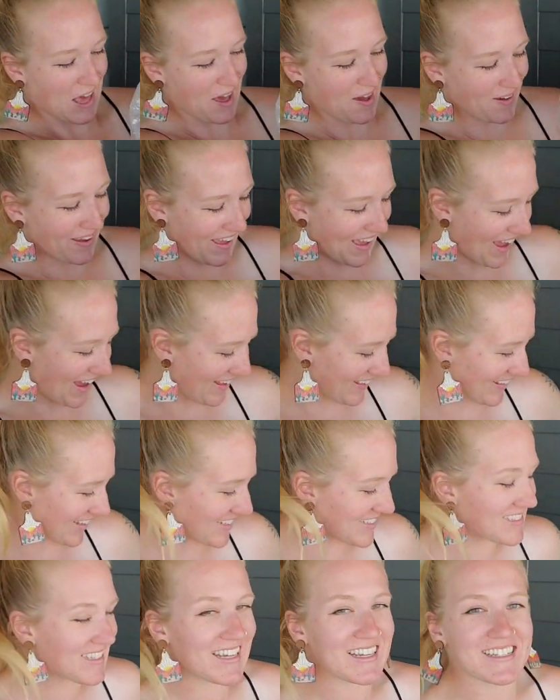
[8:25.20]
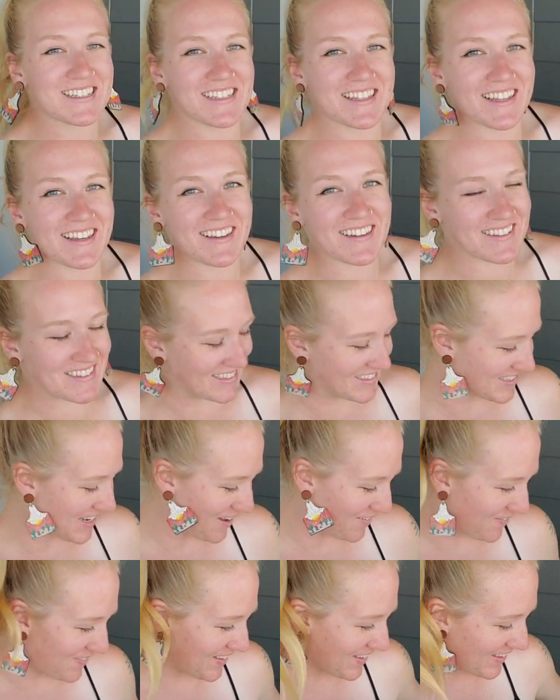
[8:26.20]
Okay, let's get to the good
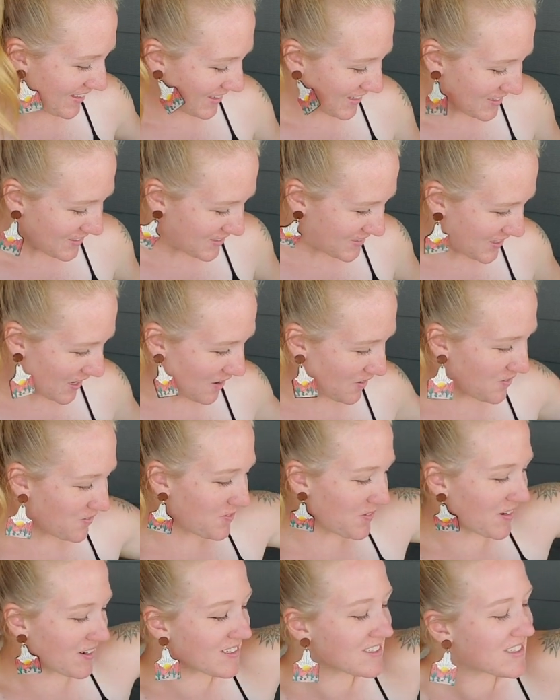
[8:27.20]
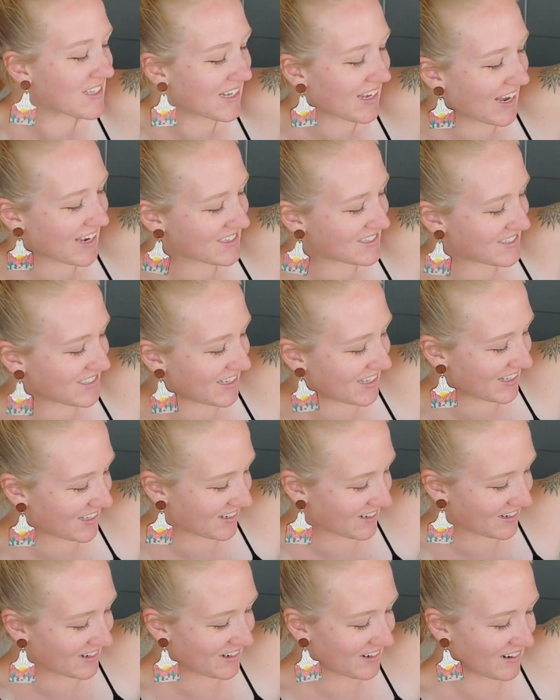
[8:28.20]
stuff. So first thing I see
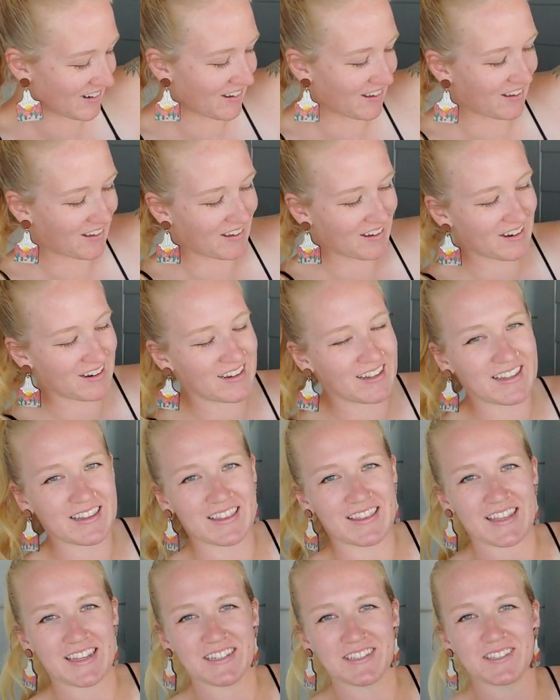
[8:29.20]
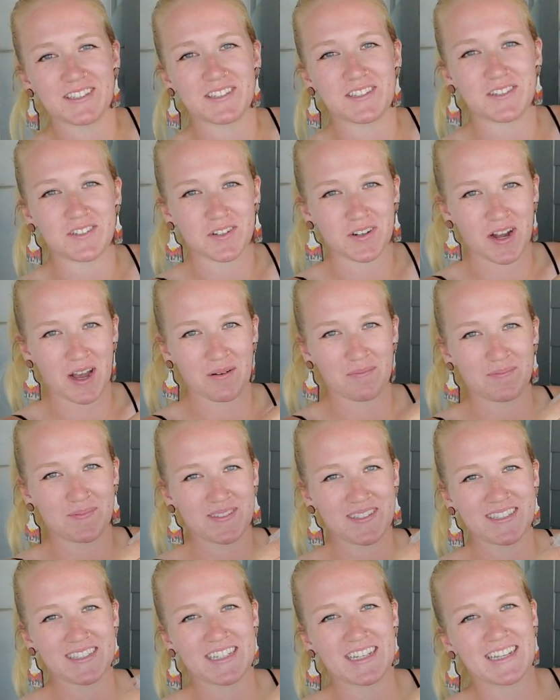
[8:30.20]
here are these
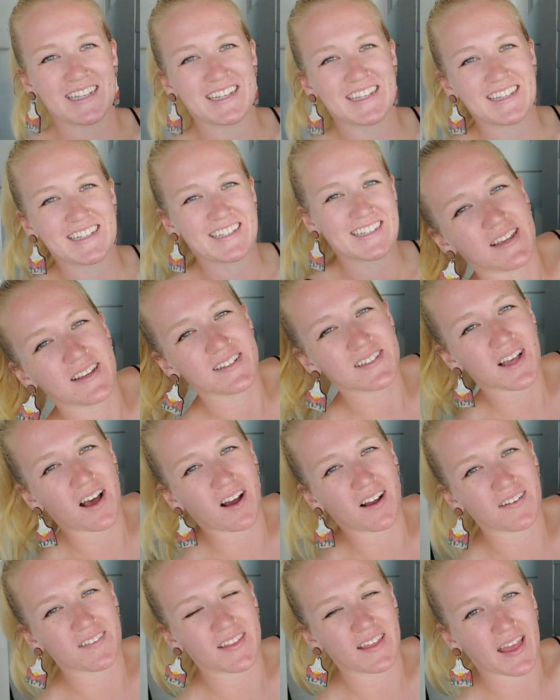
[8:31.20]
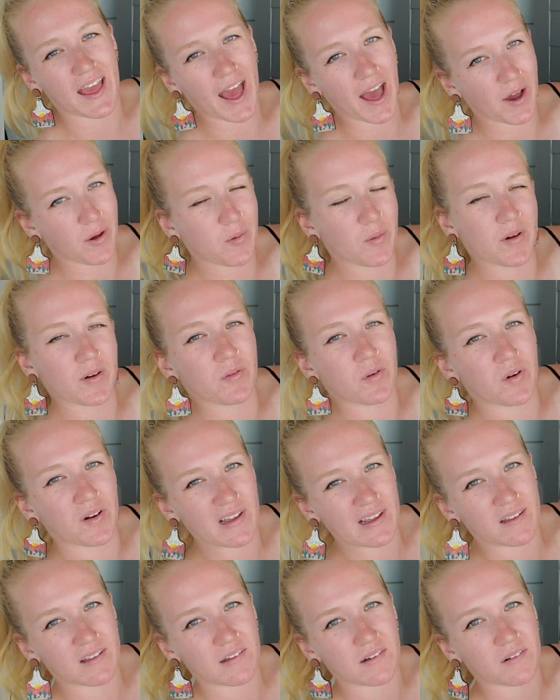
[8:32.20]
stirrups. These are the
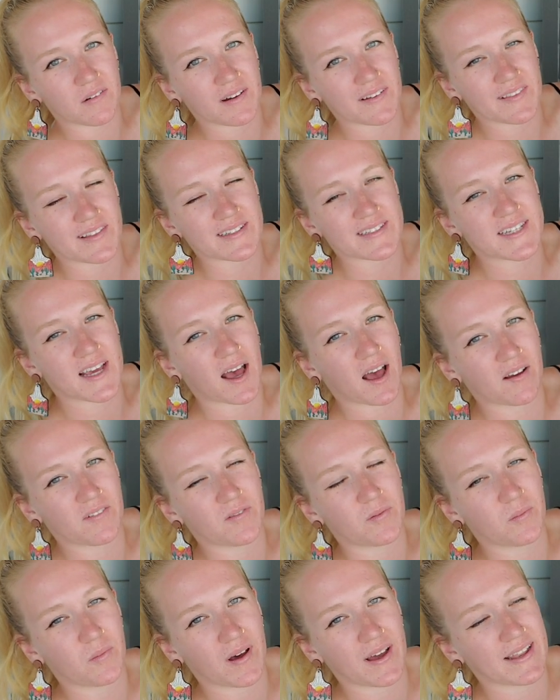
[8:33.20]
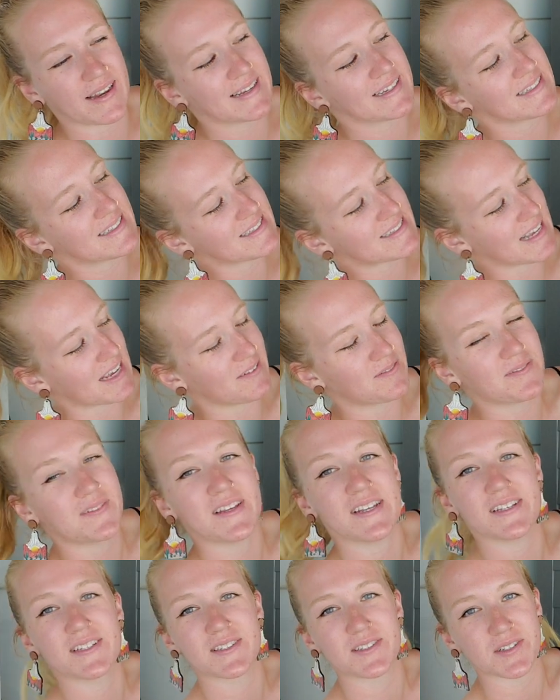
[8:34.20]
Equiroyal or the Tough One
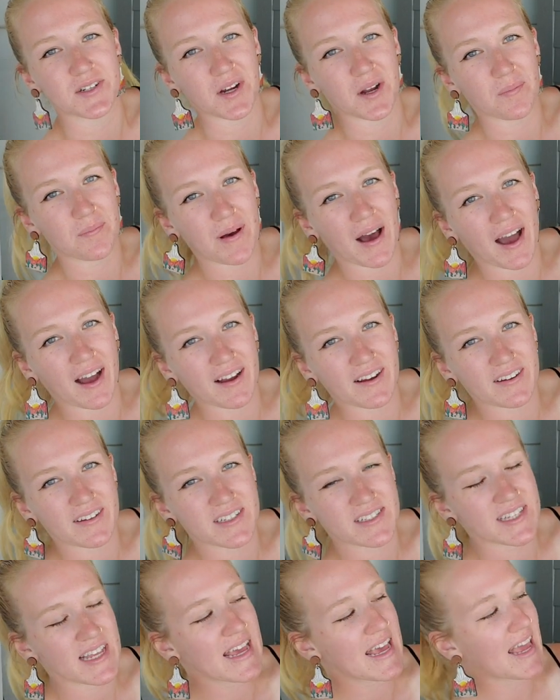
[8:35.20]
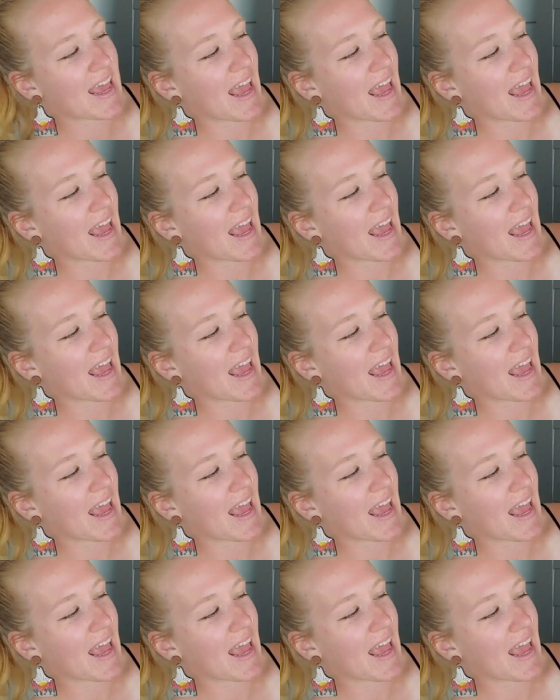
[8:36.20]
safety stirrup irons.